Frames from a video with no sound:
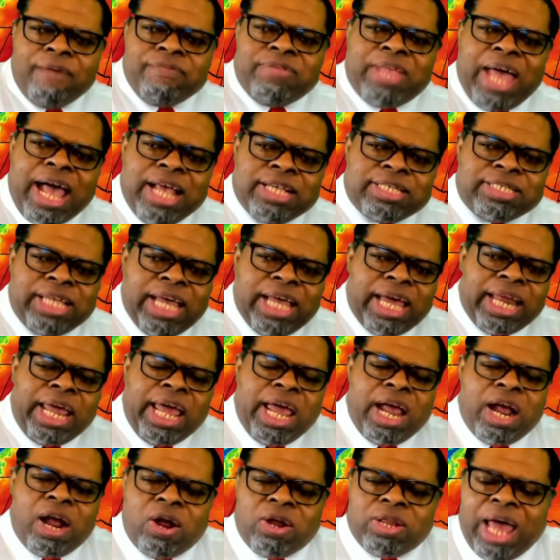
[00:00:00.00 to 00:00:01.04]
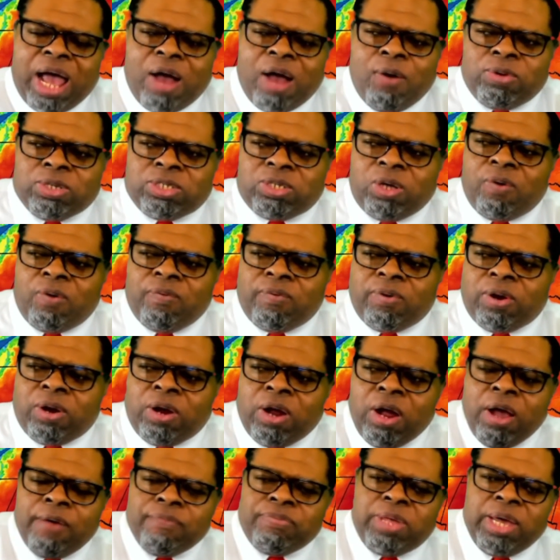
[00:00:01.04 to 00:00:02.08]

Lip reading: That's that air that was over